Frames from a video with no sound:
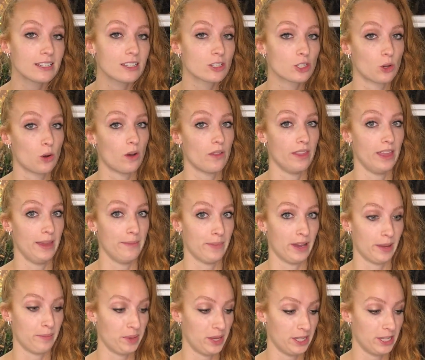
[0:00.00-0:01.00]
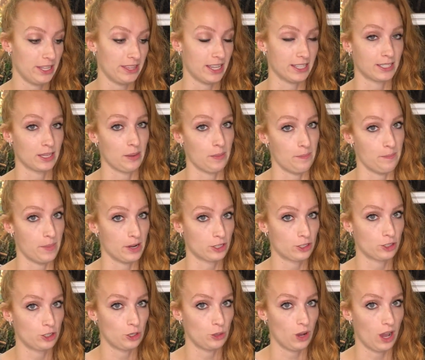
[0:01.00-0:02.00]
So in my opinion, that's
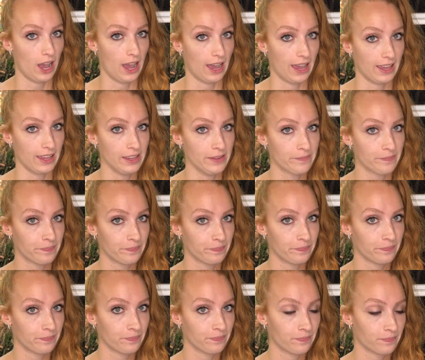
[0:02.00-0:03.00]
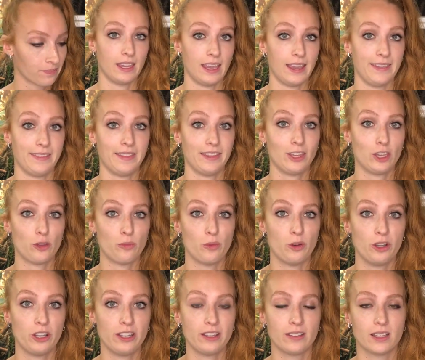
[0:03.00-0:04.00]
much too high. And the
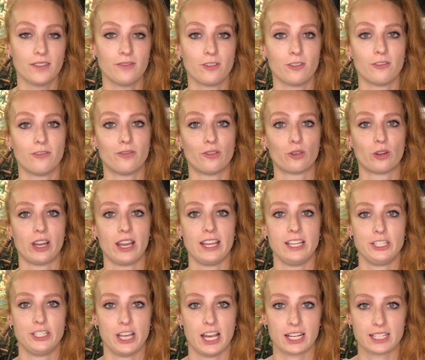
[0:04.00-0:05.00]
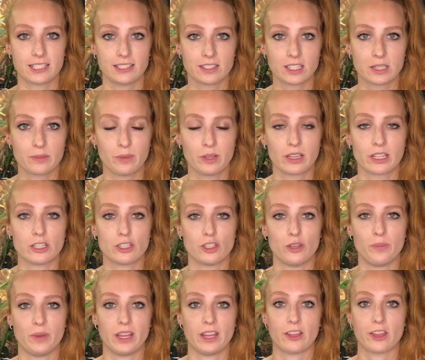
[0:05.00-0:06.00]
humidity level for a Jackson's chameleon
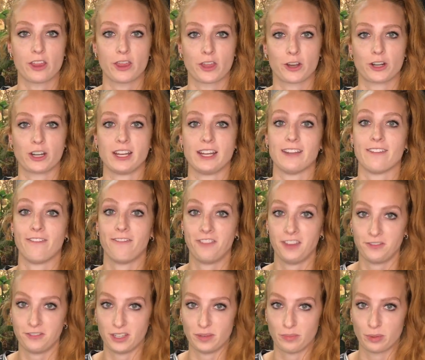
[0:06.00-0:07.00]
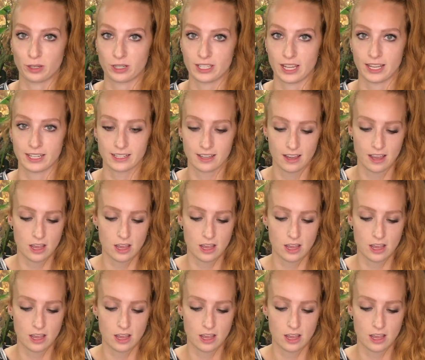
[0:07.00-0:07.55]
should be 30 to 50%.